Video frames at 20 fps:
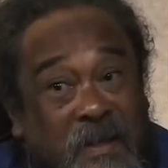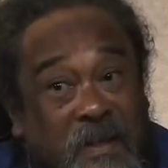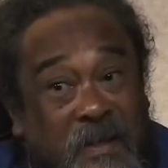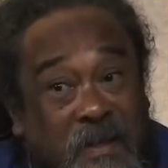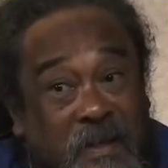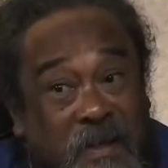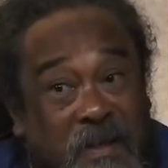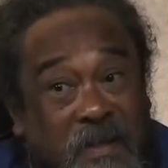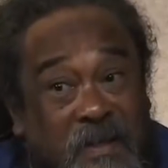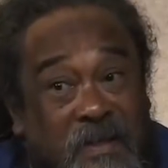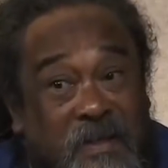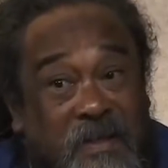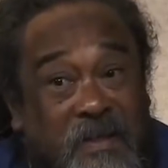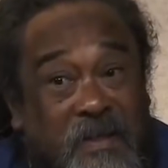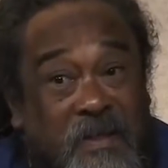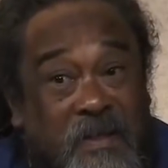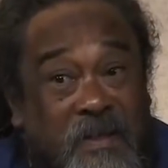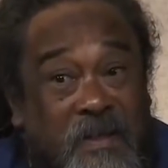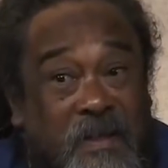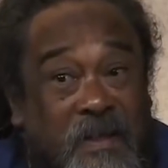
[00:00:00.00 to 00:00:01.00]

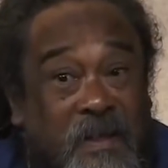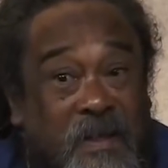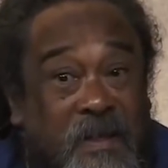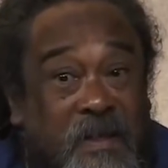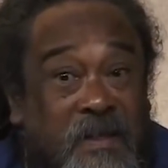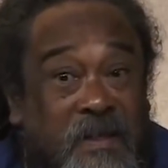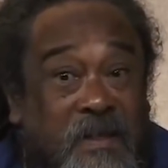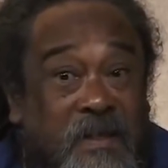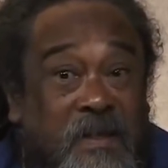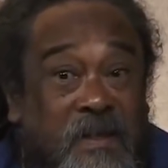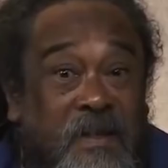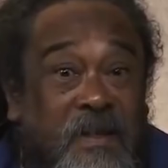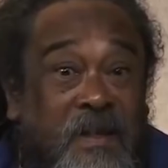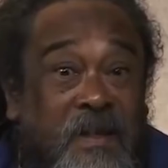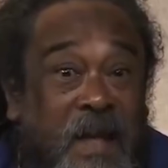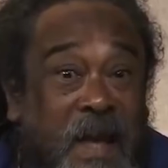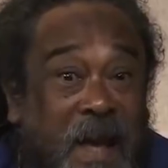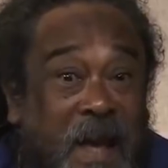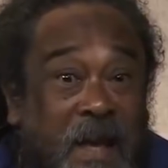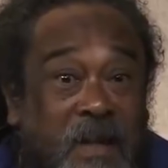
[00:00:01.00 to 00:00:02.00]
This is
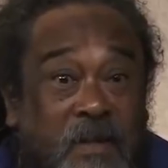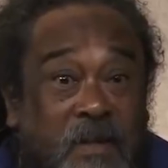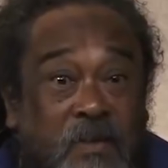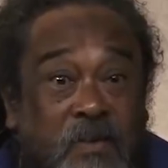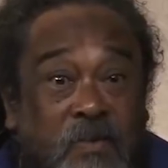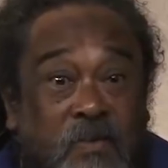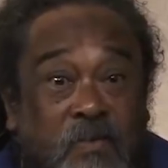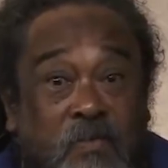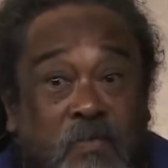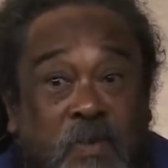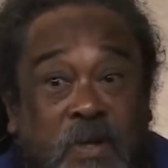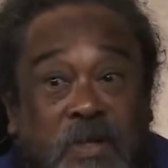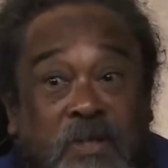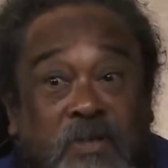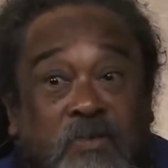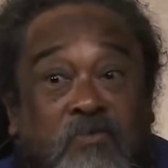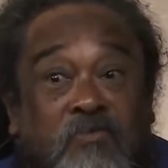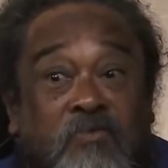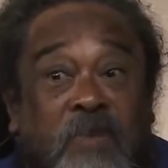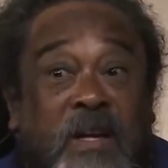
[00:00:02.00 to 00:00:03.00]
that
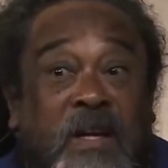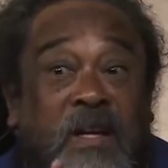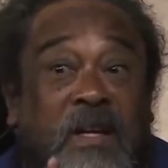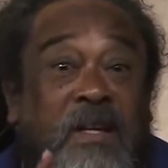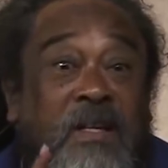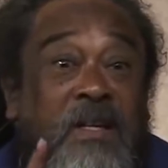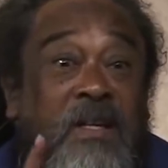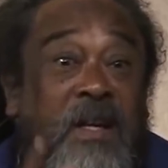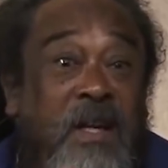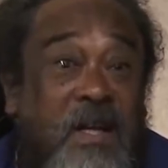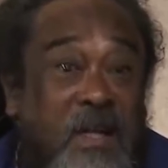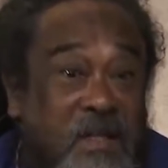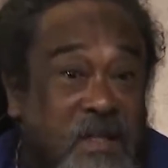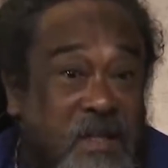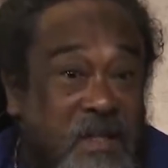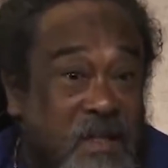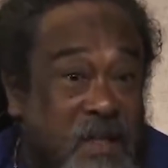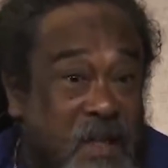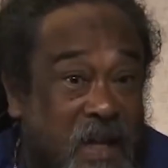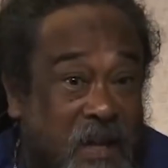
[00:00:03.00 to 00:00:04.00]
which
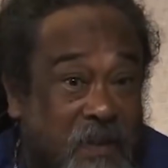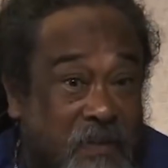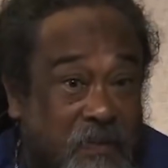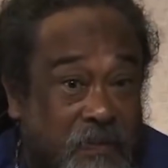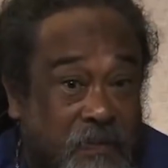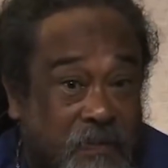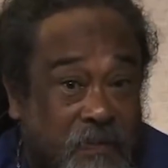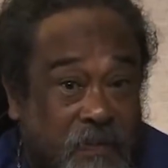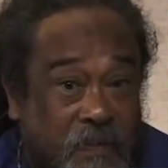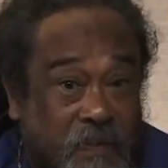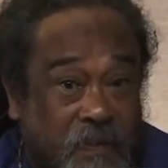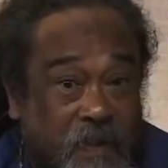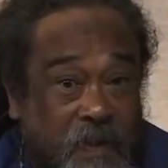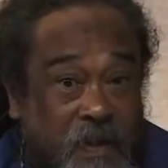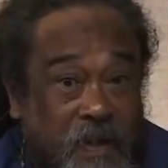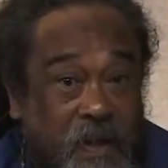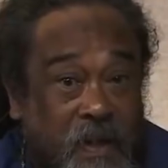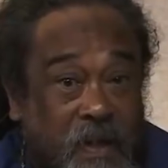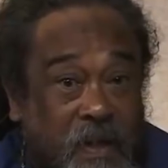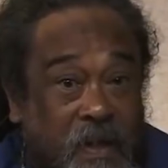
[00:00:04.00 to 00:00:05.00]
recognizes life.
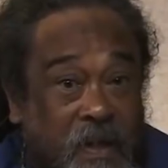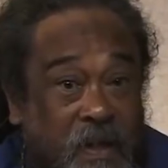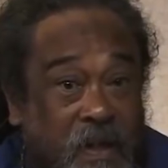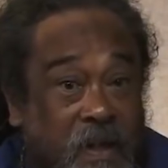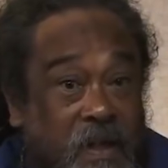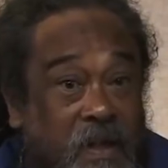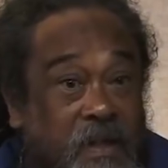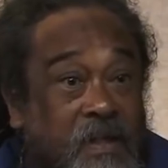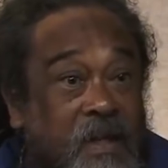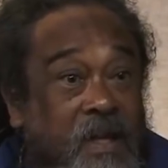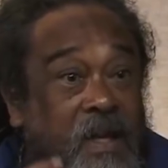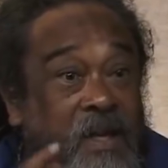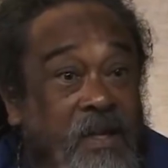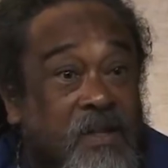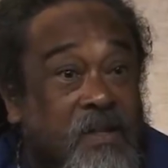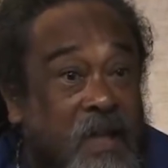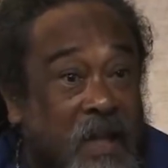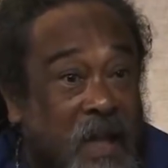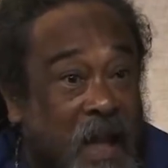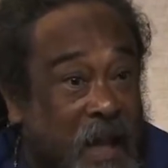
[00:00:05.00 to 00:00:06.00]
It
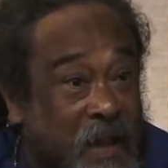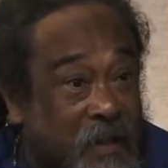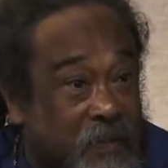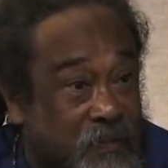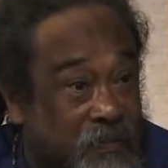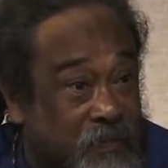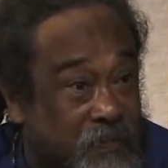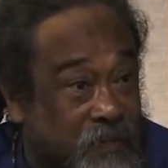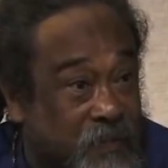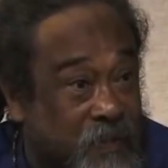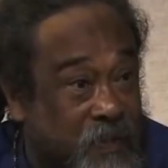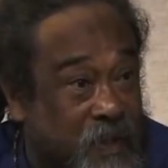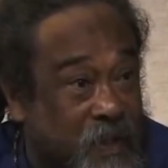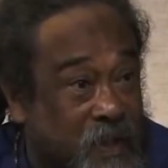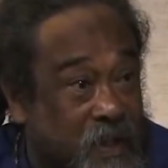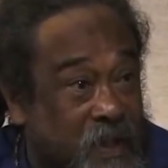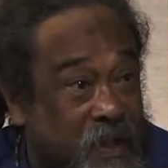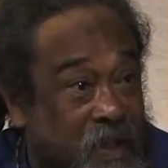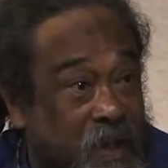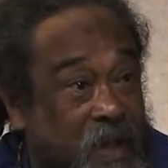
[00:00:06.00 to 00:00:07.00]
is life,
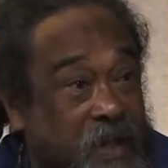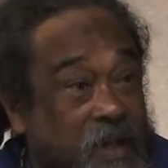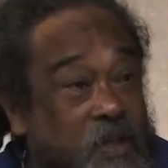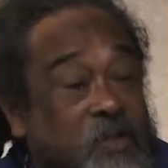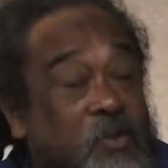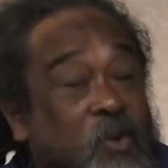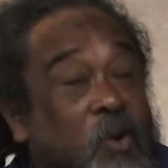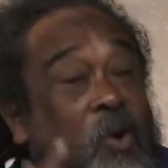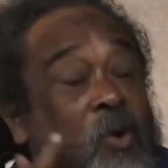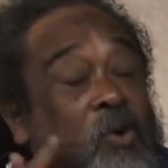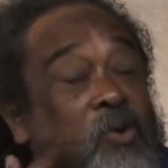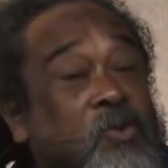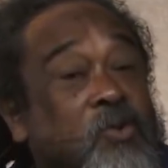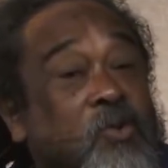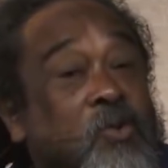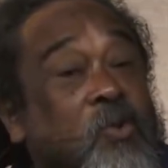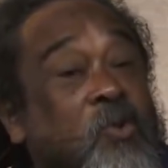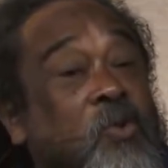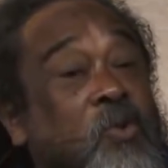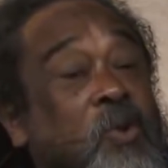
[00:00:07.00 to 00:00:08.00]
and it's
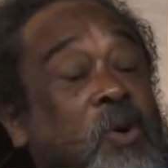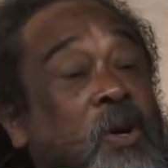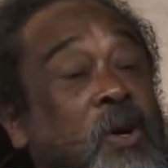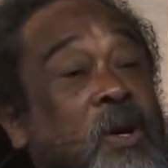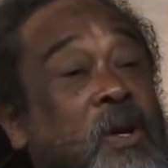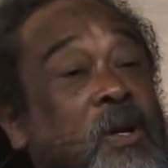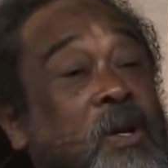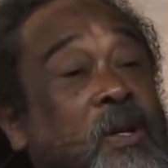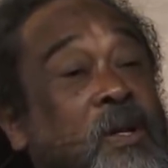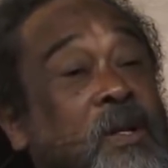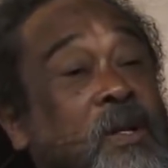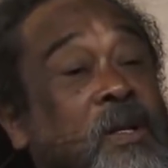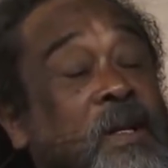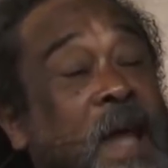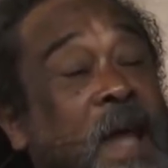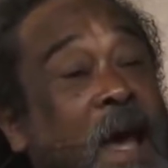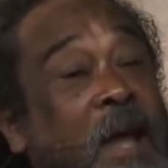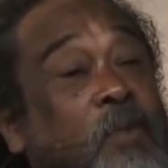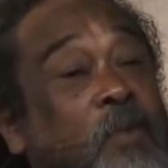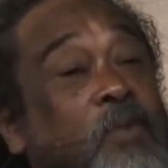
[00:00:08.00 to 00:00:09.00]
also
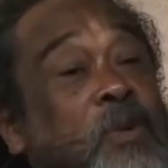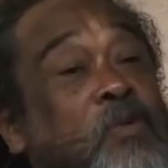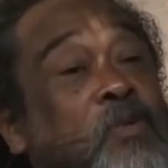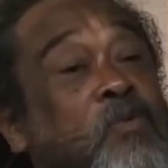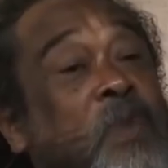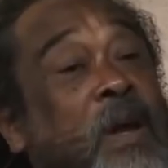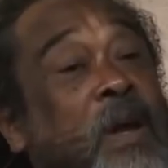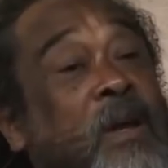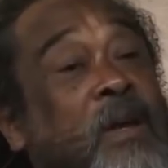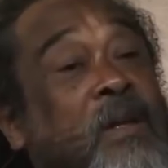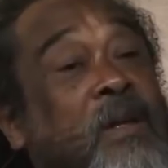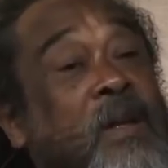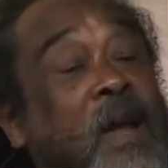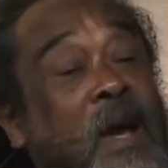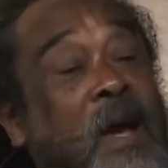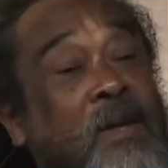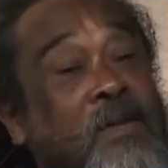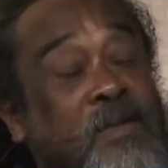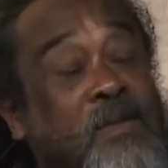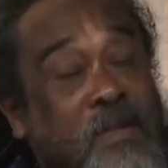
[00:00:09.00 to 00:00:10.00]
that which
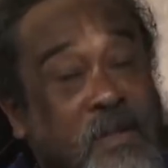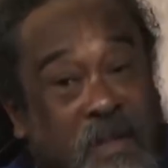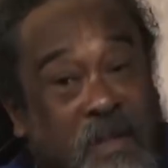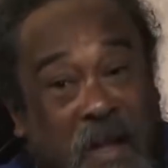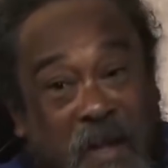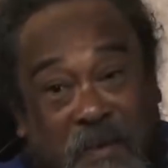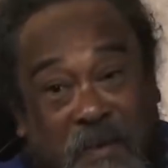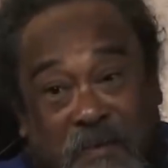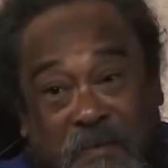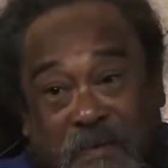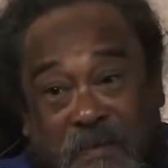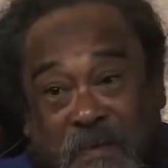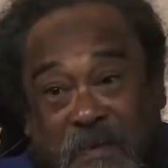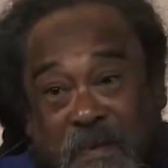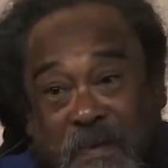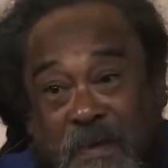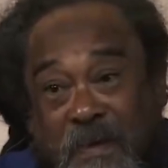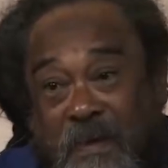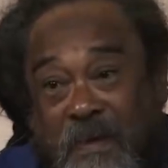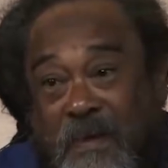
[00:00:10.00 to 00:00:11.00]
recognizes life.
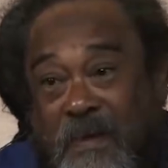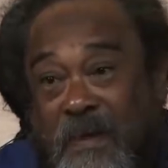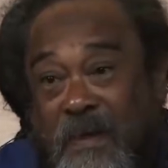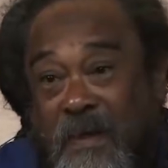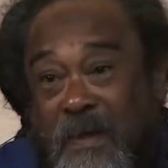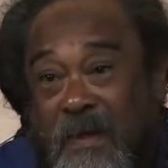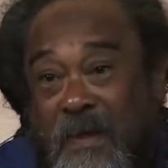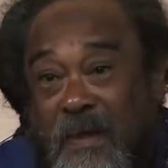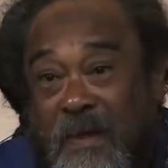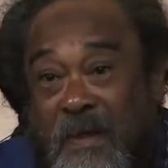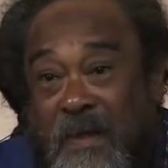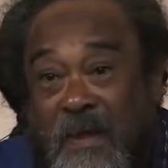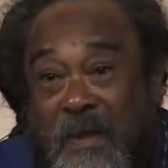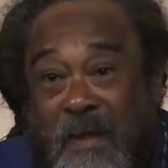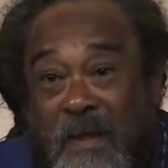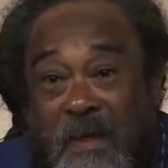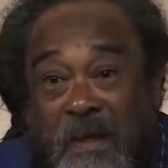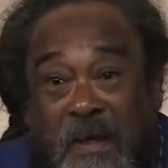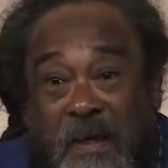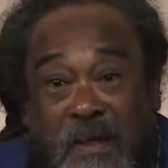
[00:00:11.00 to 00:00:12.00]

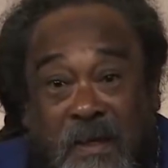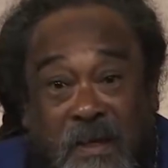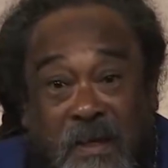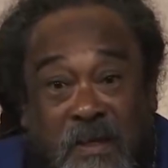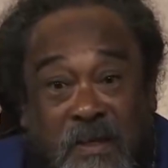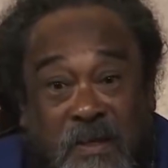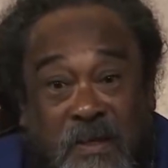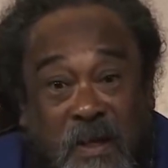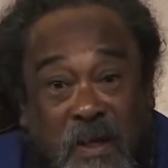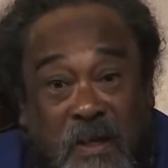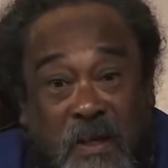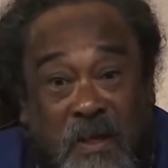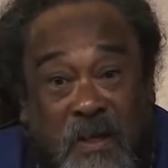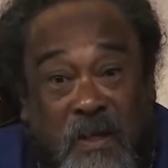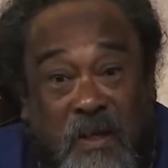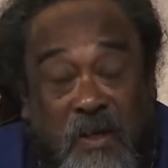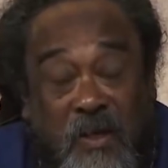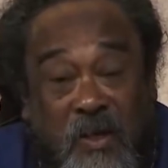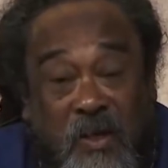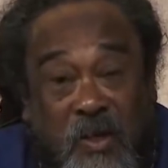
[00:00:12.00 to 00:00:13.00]
It is
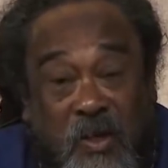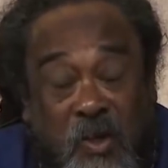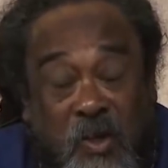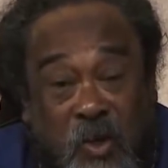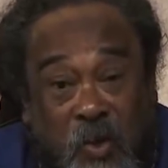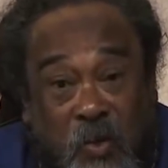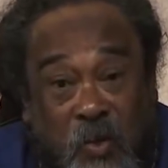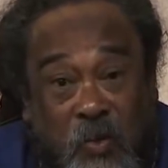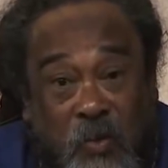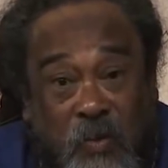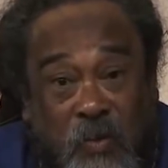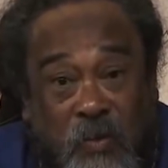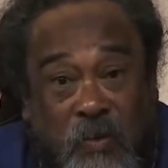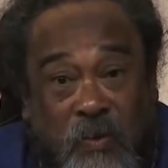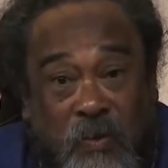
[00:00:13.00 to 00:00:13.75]
you.